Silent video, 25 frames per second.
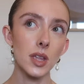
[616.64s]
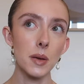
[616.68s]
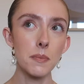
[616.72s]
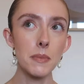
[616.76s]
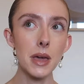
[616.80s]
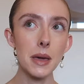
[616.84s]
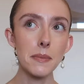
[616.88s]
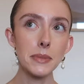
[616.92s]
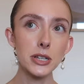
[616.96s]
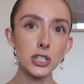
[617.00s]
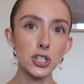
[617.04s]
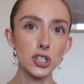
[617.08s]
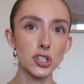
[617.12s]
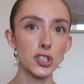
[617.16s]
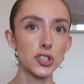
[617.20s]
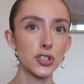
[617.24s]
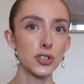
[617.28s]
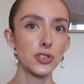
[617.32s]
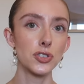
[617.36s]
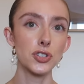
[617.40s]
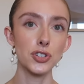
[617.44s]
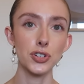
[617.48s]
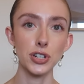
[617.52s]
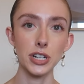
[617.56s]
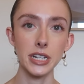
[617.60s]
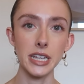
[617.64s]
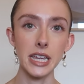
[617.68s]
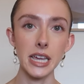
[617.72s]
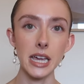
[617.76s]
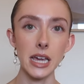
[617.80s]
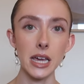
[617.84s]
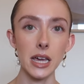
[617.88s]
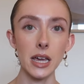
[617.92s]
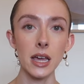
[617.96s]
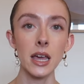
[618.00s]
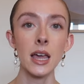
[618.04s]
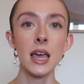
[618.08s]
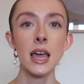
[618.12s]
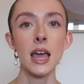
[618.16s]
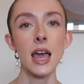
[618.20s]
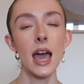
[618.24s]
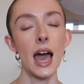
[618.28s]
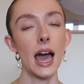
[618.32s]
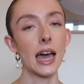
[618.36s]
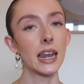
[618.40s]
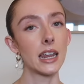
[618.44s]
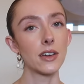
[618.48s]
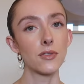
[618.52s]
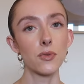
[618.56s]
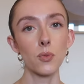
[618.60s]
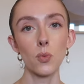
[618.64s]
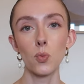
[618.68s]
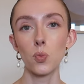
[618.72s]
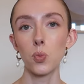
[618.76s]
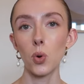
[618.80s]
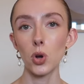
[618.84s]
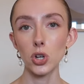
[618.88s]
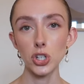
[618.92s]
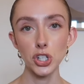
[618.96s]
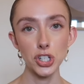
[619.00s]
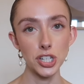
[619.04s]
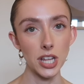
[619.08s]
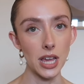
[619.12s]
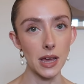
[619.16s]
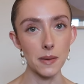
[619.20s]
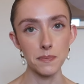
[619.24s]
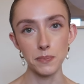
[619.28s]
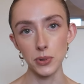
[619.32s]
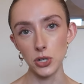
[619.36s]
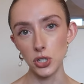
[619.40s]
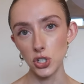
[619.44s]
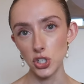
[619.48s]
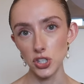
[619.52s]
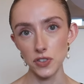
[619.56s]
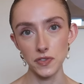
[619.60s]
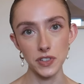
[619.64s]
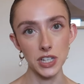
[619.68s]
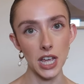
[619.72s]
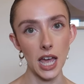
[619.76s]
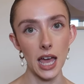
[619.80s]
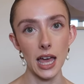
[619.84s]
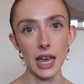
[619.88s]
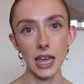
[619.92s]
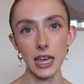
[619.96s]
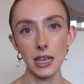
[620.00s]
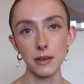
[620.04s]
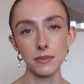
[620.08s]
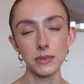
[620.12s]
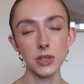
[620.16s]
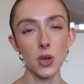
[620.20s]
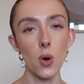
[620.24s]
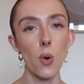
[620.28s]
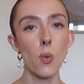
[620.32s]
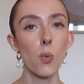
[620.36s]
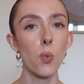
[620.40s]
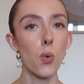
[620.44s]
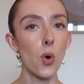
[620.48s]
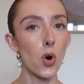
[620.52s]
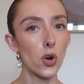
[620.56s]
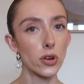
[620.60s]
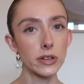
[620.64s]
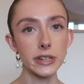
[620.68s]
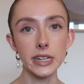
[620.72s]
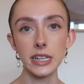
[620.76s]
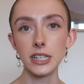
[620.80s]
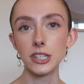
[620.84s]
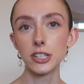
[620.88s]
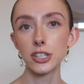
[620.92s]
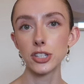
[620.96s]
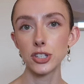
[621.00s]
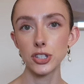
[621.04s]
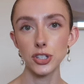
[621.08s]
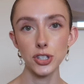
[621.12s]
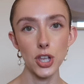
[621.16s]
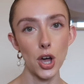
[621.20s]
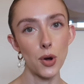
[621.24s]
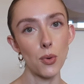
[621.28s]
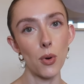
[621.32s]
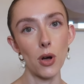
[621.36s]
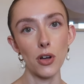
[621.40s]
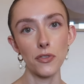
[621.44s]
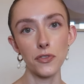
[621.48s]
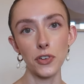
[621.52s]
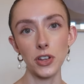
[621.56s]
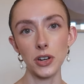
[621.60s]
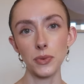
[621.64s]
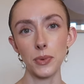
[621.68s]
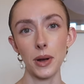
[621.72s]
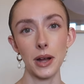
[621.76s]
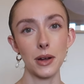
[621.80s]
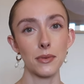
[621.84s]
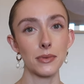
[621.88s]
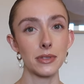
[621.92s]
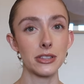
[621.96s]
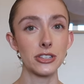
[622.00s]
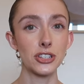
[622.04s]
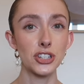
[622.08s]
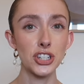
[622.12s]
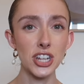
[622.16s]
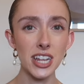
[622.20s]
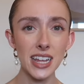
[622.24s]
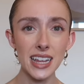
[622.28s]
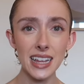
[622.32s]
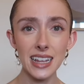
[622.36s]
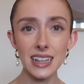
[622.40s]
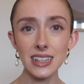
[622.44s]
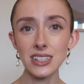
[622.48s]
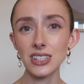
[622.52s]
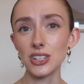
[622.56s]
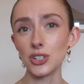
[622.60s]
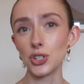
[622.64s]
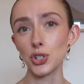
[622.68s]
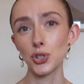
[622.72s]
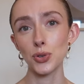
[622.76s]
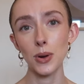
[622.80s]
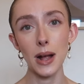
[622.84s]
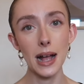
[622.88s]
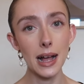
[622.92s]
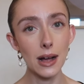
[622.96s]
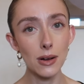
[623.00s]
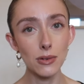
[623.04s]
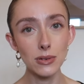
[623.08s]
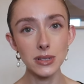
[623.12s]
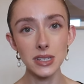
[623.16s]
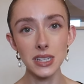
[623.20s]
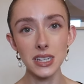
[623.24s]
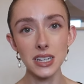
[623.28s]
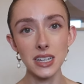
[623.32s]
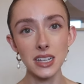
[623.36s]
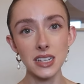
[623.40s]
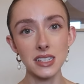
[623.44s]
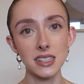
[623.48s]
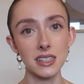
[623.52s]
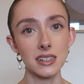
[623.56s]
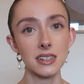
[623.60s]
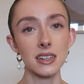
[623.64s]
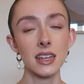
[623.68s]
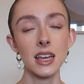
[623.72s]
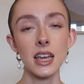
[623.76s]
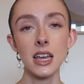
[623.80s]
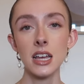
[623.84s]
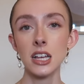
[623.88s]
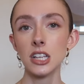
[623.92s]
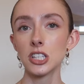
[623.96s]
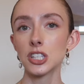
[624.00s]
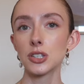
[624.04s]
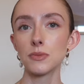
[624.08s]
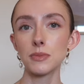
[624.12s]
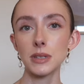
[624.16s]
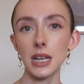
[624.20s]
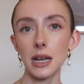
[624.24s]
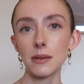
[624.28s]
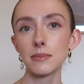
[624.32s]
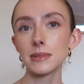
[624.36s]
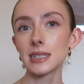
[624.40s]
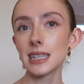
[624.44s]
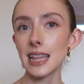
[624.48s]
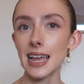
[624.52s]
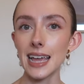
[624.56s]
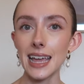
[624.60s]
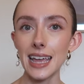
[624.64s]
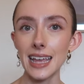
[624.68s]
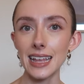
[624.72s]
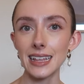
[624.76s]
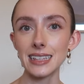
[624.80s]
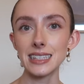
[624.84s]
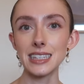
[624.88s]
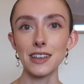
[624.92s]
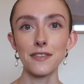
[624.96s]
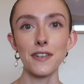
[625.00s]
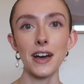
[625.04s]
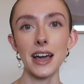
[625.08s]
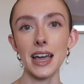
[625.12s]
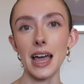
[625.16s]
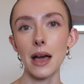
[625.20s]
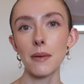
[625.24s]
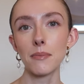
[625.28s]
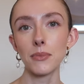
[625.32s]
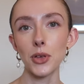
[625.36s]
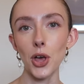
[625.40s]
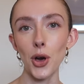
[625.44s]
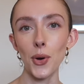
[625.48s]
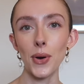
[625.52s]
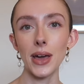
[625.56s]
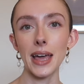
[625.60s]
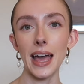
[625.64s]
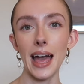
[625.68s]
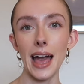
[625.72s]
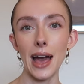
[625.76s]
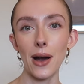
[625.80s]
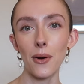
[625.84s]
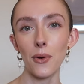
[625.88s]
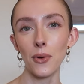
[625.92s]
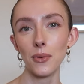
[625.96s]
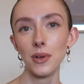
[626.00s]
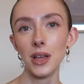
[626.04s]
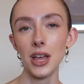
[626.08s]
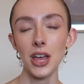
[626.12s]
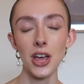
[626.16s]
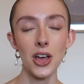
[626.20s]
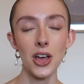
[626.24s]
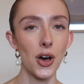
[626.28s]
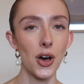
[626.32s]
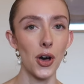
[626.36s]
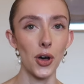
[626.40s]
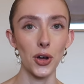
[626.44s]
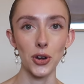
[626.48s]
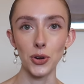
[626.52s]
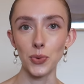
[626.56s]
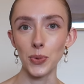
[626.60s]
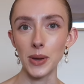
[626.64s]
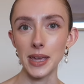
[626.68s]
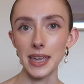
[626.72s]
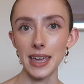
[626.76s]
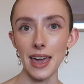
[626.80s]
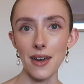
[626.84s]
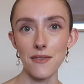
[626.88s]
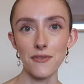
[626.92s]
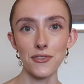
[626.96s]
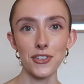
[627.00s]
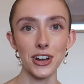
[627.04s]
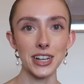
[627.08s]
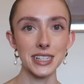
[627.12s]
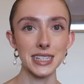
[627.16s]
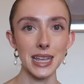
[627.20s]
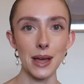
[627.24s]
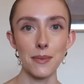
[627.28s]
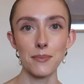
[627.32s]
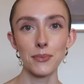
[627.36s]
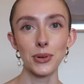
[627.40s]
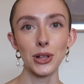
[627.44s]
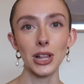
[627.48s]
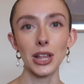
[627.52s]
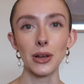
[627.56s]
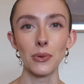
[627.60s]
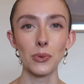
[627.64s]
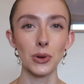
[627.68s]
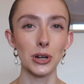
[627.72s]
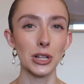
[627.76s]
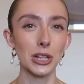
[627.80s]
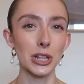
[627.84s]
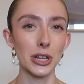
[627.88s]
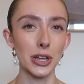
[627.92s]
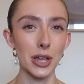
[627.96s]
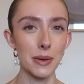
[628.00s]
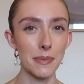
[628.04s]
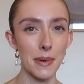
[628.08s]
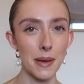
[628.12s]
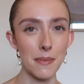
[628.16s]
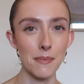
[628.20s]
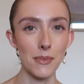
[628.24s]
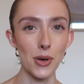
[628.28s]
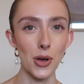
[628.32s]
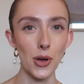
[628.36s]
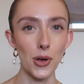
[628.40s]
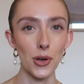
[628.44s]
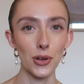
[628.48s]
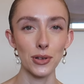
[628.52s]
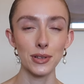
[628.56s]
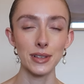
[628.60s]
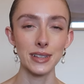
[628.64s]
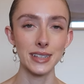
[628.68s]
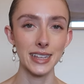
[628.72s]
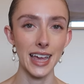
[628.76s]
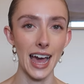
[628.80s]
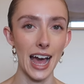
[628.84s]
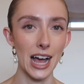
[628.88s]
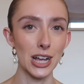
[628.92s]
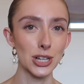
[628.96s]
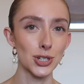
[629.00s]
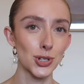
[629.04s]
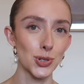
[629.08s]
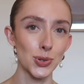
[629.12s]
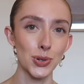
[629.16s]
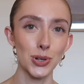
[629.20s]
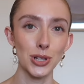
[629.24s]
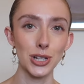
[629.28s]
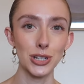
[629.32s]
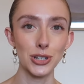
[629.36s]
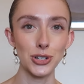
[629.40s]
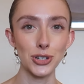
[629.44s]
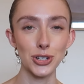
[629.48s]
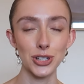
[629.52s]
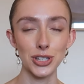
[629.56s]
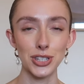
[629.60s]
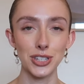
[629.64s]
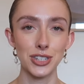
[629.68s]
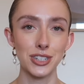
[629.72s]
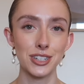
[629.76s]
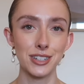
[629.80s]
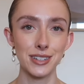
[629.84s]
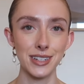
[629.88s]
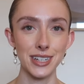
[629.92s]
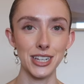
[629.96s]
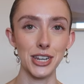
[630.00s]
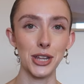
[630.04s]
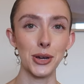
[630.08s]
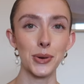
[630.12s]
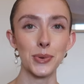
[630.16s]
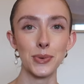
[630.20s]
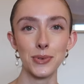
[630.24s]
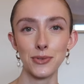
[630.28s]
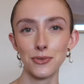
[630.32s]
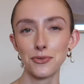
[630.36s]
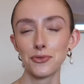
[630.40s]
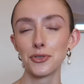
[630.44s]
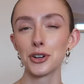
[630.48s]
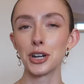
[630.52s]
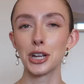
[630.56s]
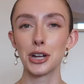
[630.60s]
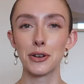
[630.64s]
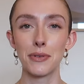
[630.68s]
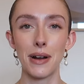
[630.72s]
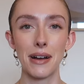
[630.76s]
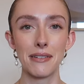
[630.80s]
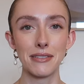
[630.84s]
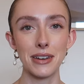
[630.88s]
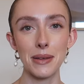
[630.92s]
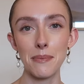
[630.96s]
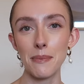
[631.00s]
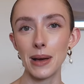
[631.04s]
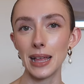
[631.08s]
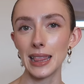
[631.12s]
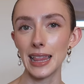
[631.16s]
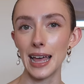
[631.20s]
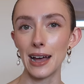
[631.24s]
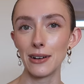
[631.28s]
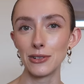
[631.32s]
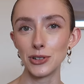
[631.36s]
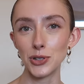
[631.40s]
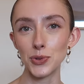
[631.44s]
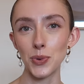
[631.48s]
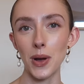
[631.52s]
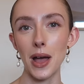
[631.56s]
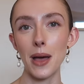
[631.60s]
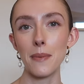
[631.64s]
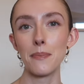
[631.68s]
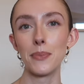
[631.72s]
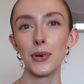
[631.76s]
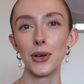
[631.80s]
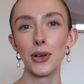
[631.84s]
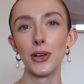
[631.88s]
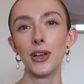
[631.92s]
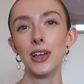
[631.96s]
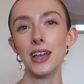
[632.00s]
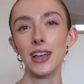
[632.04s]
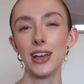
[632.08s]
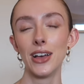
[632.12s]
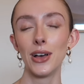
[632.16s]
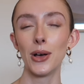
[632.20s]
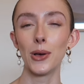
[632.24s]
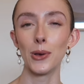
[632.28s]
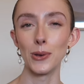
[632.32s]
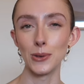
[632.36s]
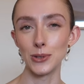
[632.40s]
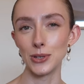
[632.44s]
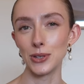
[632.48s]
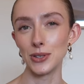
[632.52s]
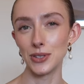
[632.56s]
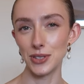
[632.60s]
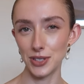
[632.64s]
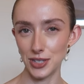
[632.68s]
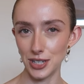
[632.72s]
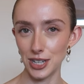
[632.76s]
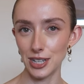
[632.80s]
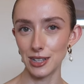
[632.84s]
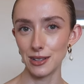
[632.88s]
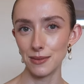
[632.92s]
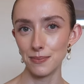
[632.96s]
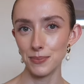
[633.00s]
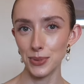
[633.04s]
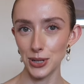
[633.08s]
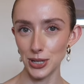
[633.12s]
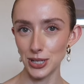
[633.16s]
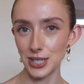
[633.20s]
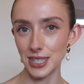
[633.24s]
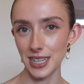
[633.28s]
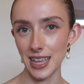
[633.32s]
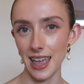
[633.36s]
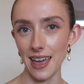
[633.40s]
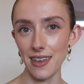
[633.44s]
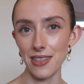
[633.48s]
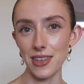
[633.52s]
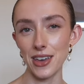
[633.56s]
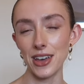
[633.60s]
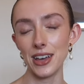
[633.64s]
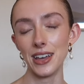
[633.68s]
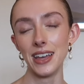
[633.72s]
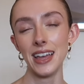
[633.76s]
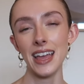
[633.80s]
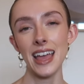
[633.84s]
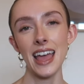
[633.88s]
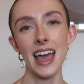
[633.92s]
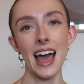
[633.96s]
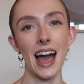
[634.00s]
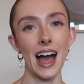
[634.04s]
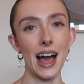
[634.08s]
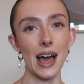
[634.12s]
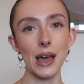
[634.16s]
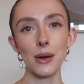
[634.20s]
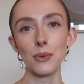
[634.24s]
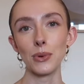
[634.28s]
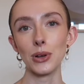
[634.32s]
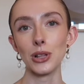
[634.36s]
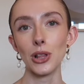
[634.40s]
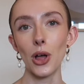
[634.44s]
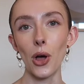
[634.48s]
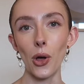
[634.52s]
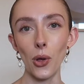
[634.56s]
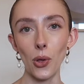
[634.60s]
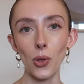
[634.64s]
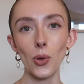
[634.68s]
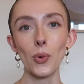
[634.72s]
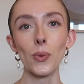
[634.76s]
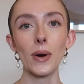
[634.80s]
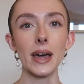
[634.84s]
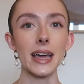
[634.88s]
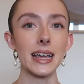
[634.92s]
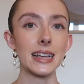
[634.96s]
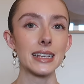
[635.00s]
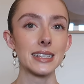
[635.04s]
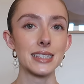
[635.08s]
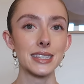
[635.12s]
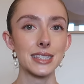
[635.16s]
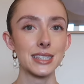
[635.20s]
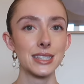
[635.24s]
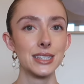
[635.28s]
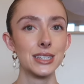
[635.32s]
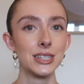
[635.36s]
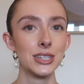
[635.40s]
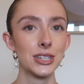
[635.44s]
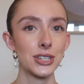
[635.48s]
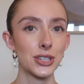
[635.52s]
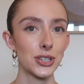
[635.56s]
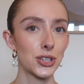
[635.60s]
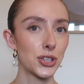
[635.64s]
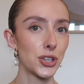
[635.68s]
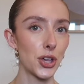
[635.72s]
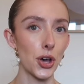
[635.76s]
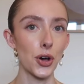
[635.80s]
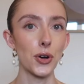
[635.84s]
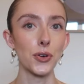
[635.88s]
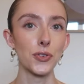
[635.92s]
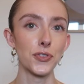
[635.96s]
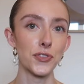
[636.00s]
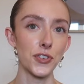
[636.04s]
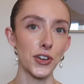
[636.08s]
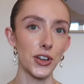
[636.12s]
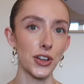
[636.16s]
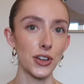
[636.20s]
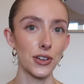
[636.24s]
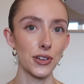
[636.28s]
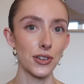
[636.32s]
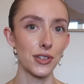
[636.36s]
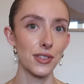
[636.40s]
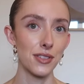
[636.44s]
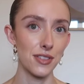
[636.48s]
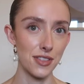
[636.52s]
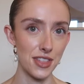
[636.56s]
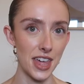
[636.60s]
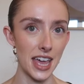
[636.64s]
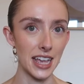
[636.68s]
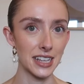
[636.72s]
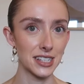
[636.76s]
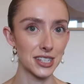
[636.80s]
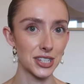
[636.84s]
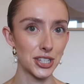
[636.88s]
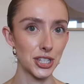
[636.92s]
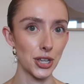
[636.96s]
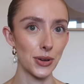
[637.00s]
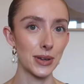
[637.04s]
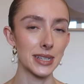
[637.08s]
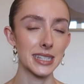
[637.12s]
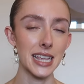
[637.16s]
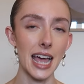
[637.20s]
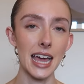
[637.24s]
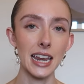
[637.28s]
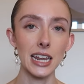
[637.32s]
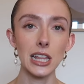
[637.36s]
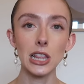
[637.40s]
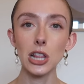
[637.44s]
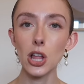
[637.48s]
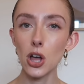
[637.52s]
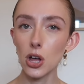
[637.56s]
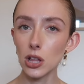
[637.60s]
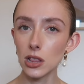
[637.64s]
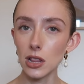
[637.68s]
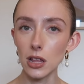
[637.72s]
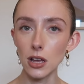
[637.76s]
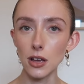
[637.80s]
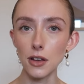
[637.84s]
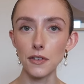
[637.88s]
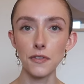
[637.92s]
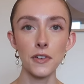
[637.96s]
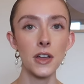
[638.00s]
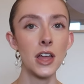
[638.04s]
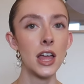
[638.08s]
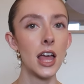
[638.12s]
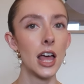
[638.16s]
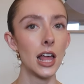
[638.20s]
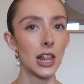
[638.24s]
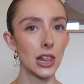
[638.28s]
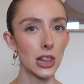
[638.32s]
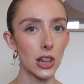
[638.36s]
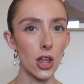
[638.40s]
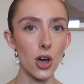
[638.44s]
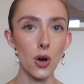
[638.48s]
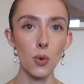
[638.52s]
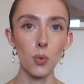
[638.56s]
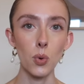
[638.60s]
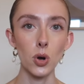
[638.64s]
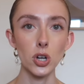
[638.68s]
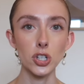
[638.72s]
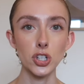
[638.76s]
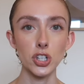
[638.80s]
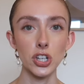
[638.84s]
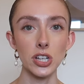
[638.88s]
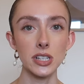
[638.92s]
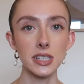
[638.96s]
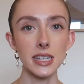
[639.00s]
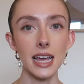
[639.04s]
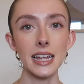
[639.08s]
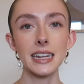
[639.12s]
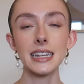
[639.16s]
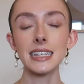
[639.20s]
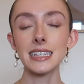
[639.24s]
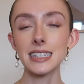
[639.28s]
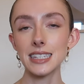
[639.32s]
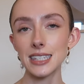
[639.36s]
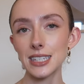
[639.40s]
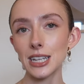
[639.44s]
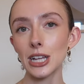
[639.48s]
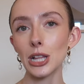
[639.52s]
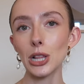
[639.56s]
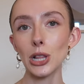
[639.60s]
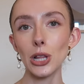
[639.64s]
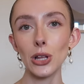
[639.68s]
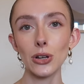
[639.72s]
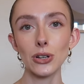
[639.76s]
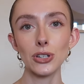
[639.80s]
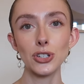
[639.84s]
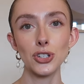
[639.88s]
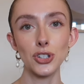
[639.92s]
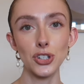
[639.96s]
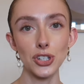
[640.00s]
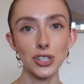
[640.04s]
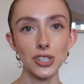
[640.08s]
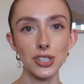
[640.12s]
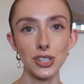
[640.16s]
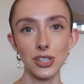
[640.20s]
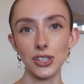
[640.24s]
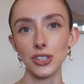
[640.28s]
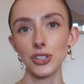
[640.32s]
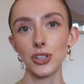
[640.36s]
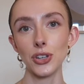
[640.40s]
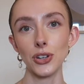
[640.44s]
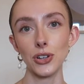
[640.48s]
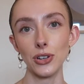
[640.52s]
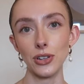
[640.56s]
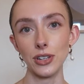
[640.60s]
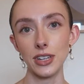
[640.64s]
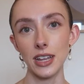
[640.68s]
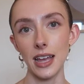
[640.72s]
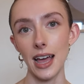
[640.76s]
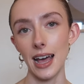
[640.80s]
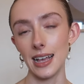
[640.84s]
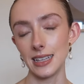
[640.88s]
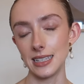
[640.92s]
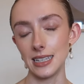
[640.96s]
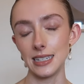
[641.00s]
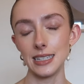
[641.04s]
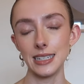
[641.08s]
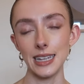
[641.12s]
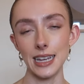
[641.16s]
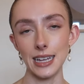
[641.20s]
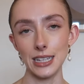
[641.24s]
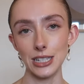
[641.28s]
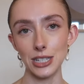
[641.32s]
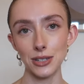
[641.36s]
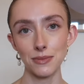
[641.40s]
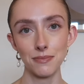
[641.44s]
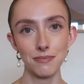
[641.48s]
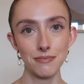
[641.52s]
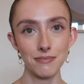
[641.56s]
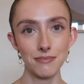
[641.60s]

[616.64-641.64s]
maybe just under a year, and I've washed it a bunch of times, worn it so often, wear it with jeans and trousers and sometimes leggings if I am going out on a weekend, for example, I want to look a bit more casual and just, you know, running around in my loungewear, but also still put together. I will always go for this. So it's had a lot of love, a lot of washes, and it still looks just as good as it did